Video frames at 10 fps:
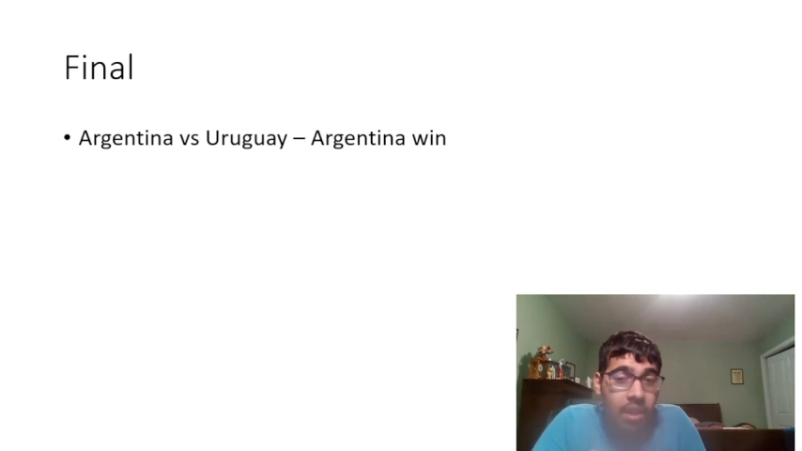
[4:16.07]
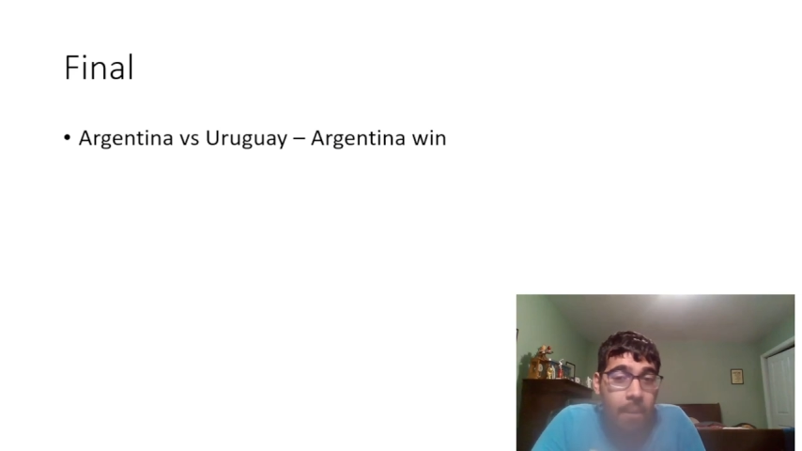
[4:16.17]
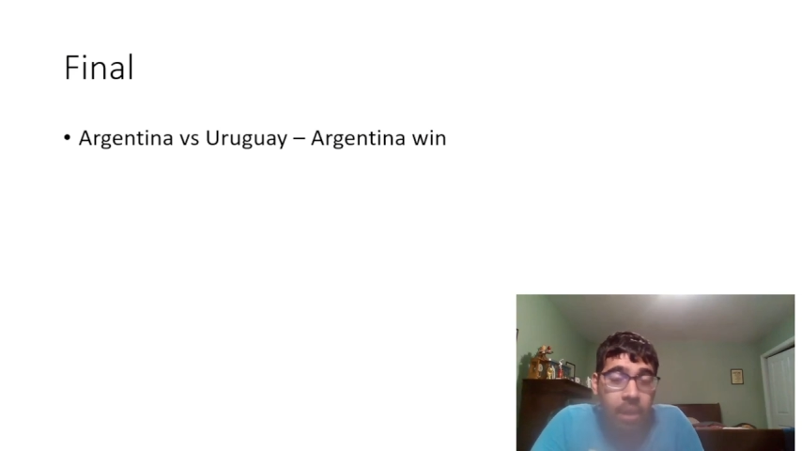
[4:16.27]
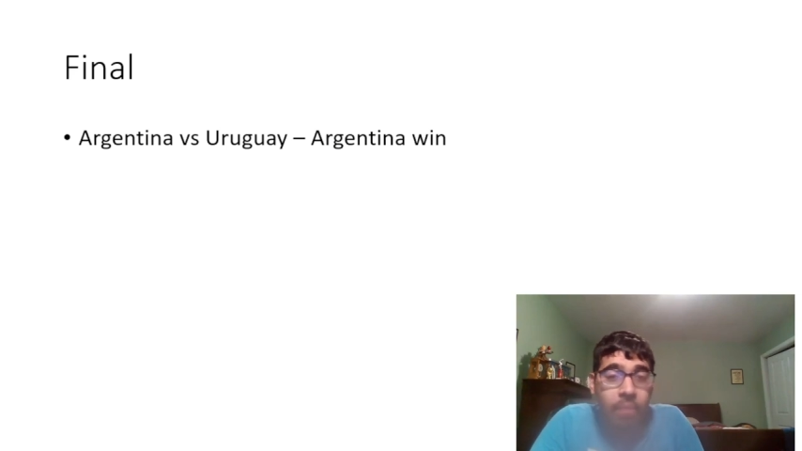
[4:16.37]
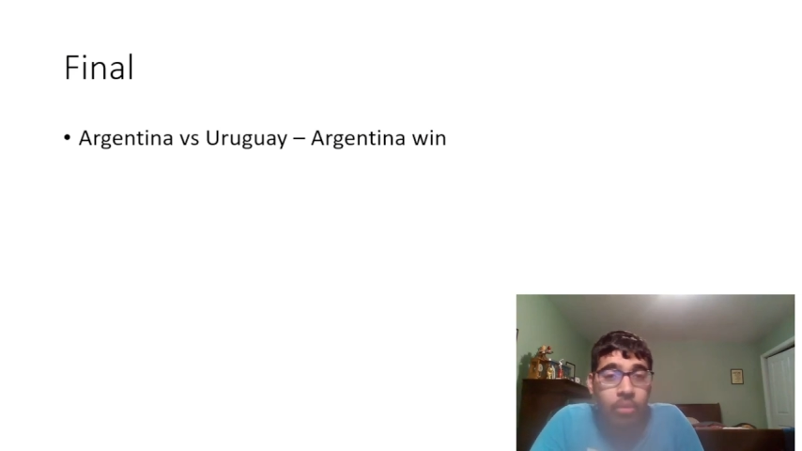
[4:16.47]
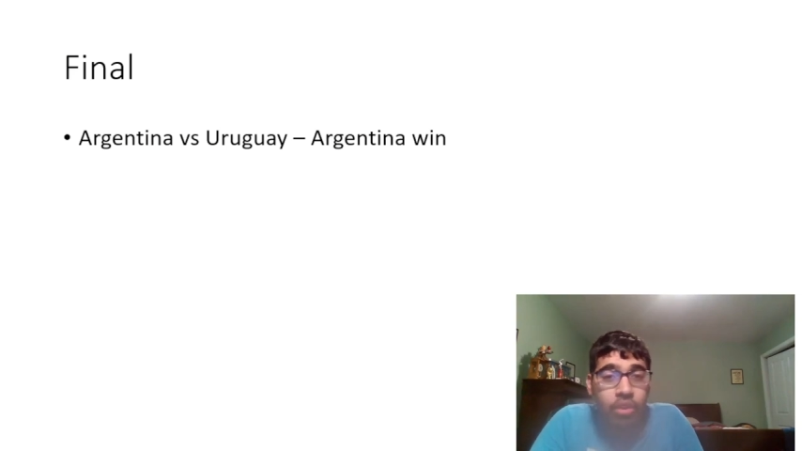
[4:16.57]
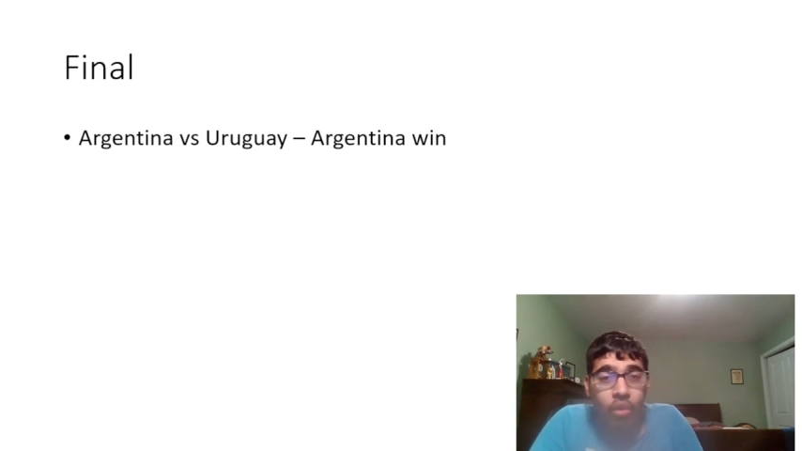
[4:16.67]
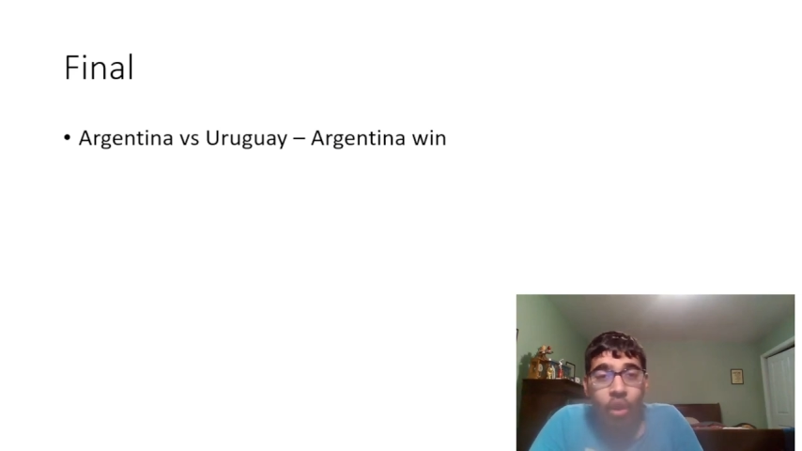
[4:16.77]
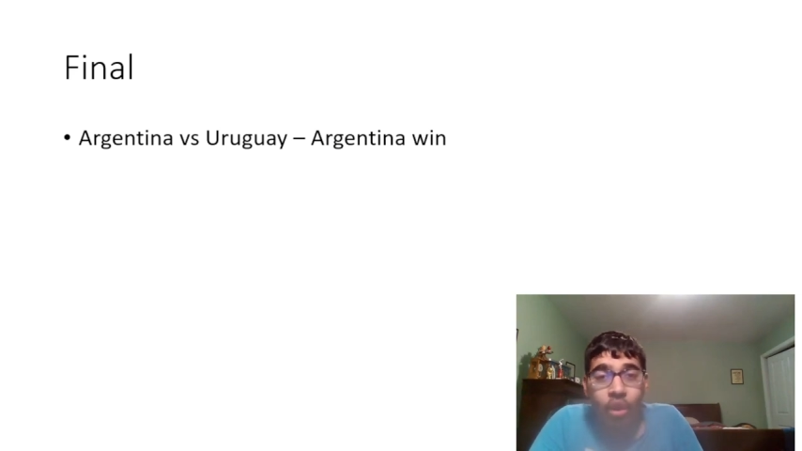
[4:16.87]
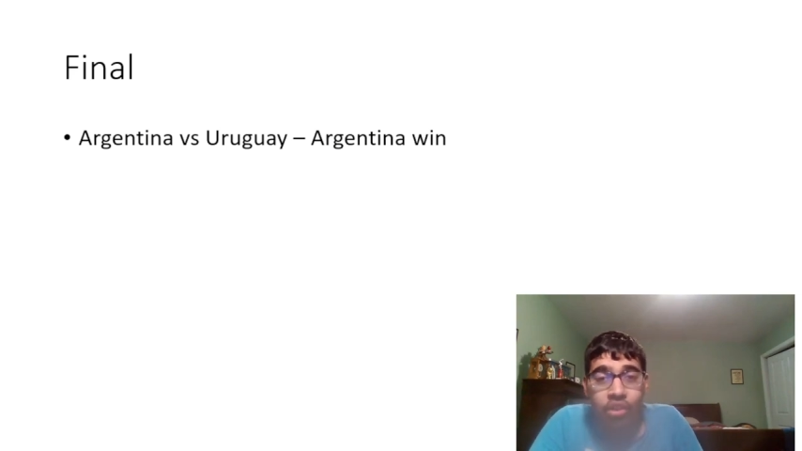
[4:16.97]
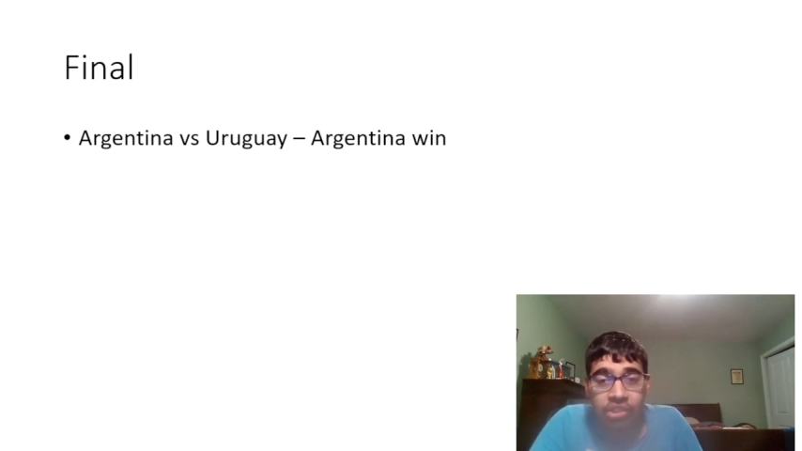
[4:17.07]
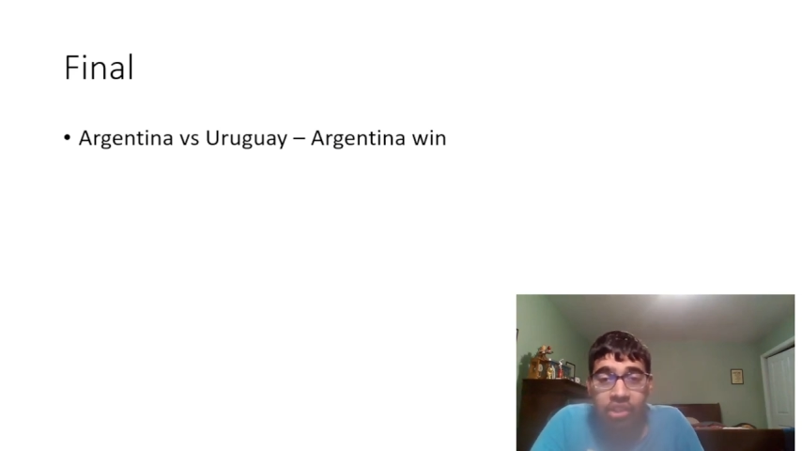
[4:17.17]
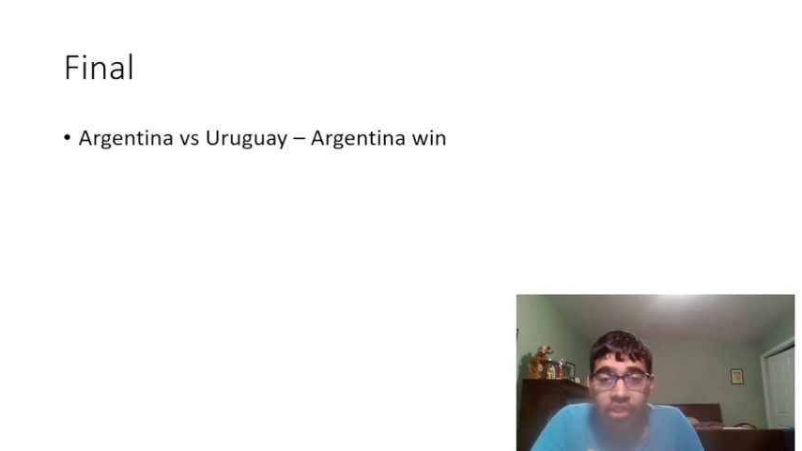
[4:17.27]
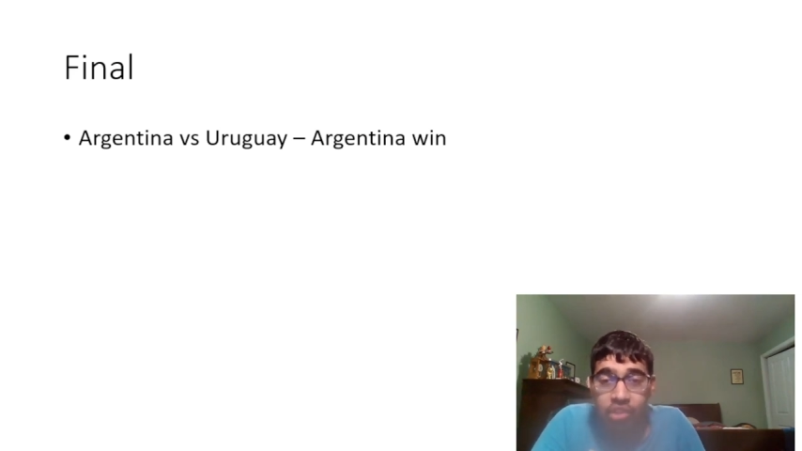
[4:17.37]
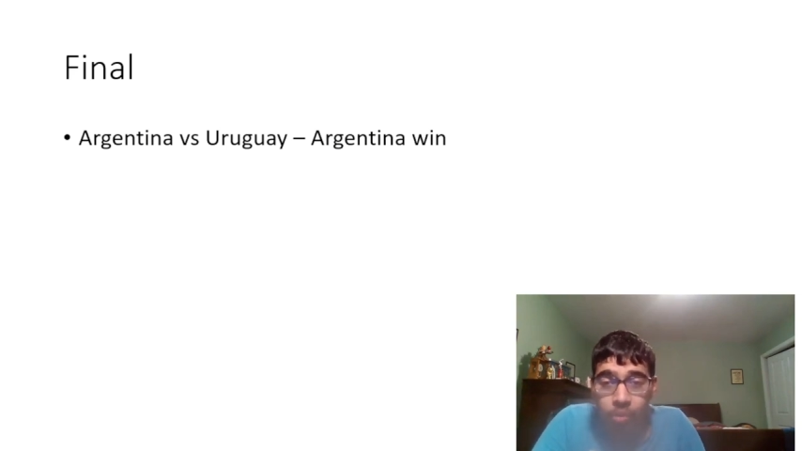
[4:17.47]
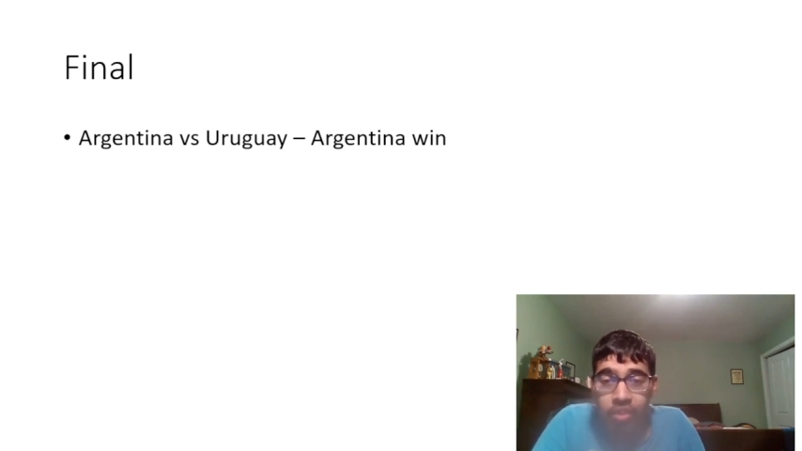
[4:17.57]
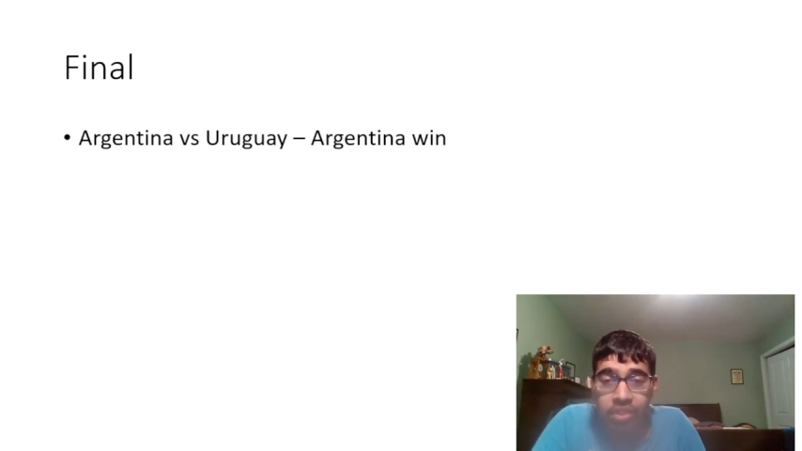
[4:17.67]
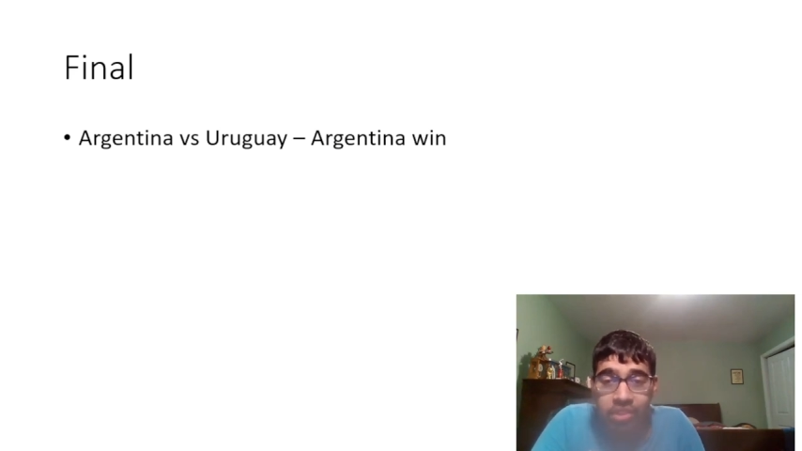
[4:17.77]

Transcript: But I'm going to go Argentina to win this.